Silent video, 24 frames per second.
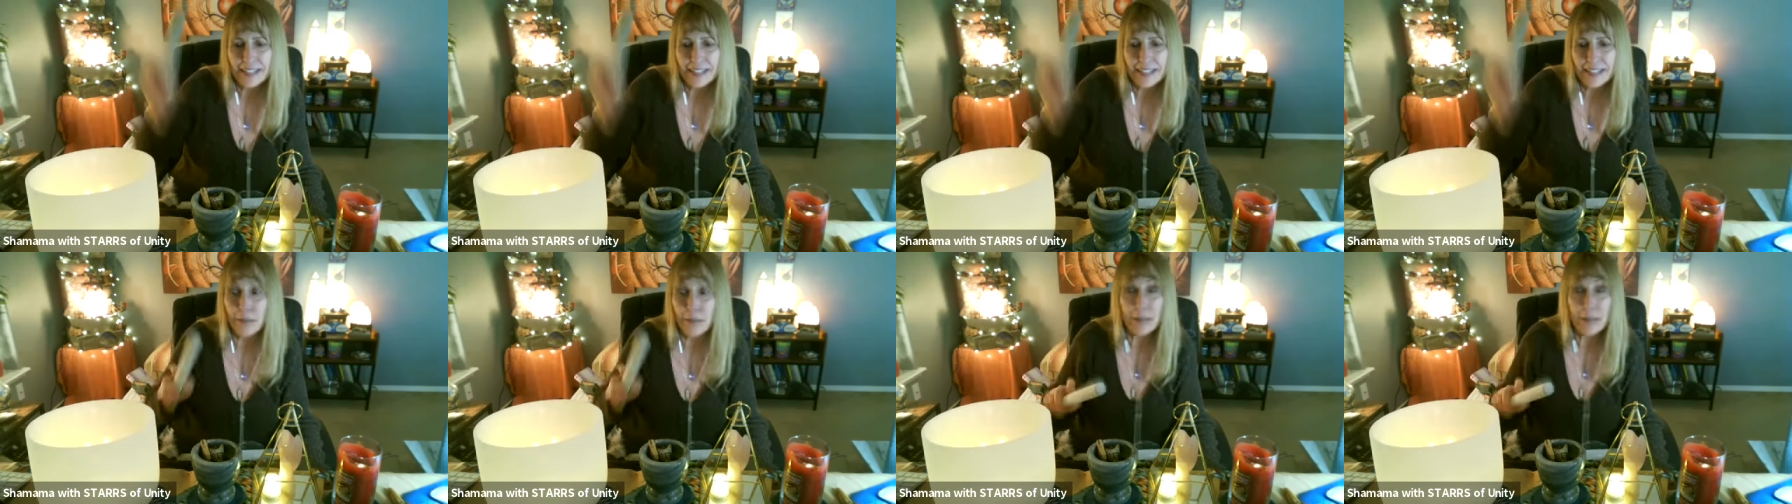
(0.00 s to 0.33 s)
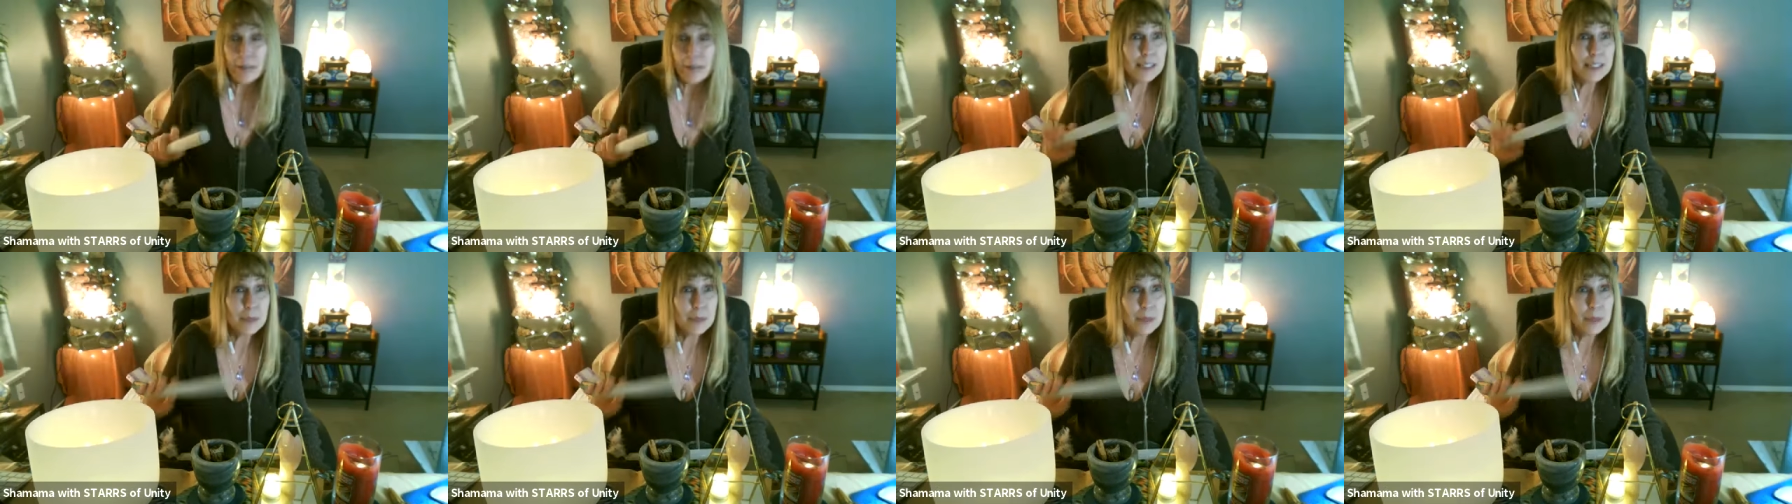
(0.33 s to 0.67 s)
that
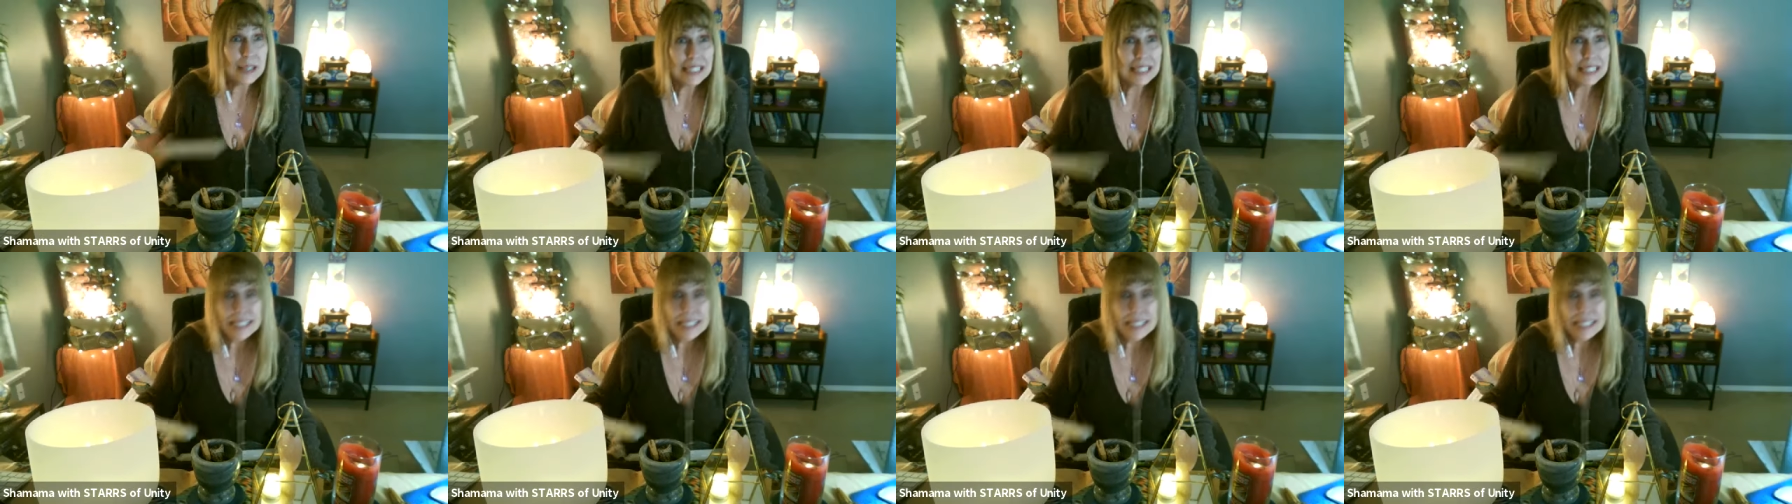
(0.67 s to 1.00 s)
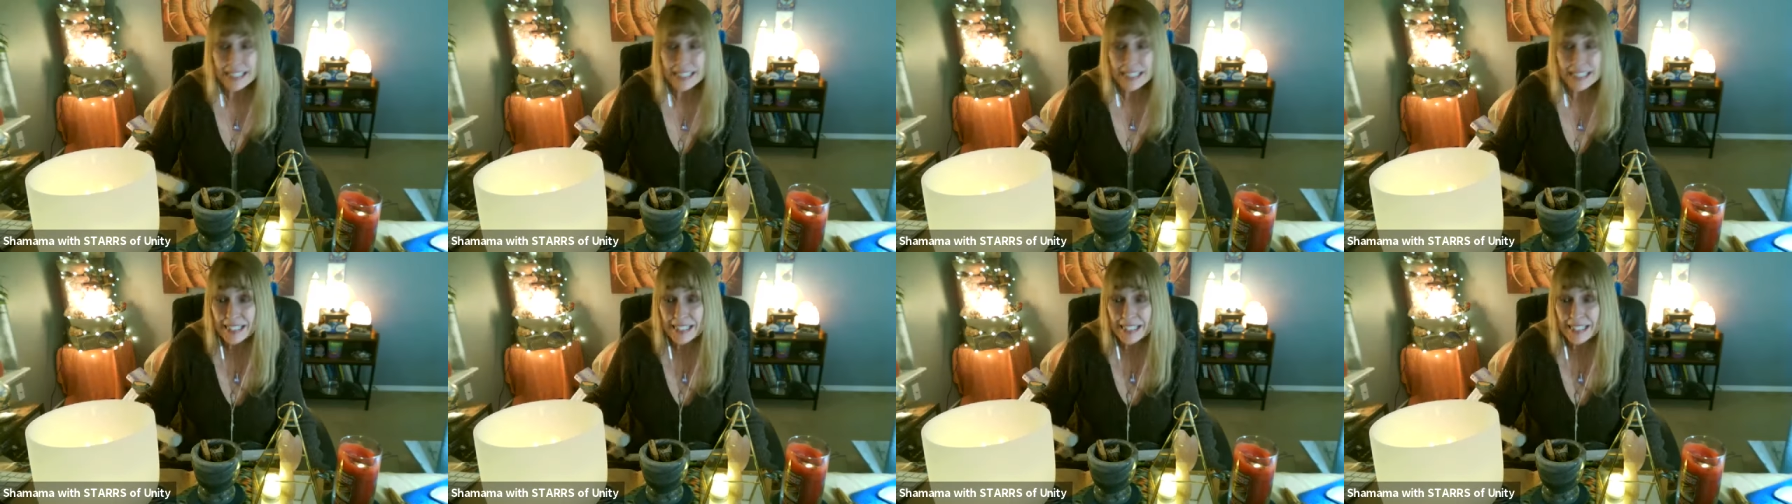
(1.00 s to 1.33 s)
has not been my
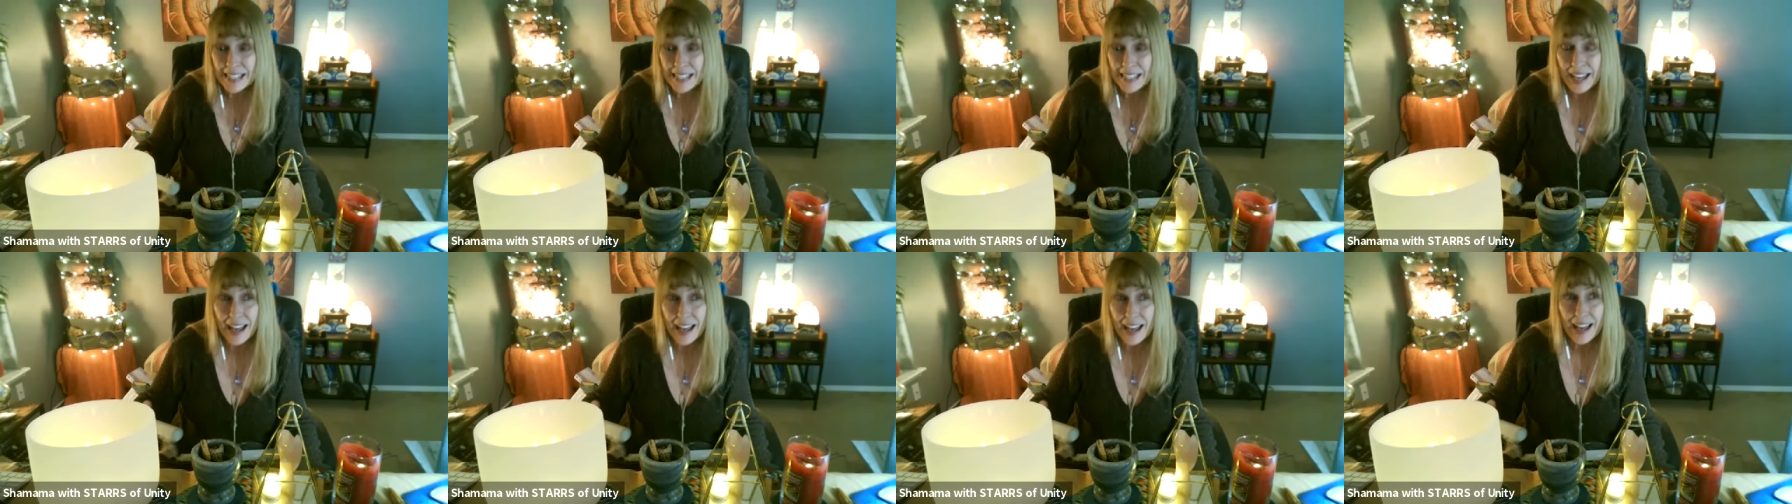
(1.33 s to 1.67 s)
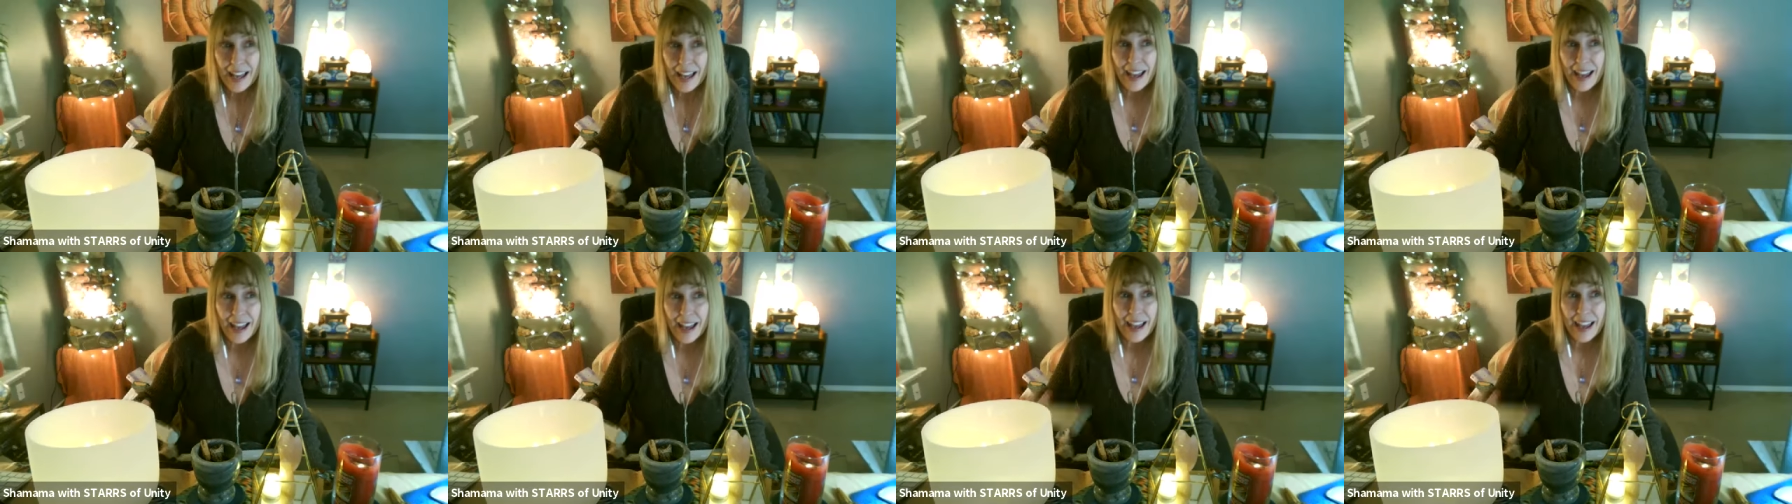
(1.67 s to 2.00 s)
experience.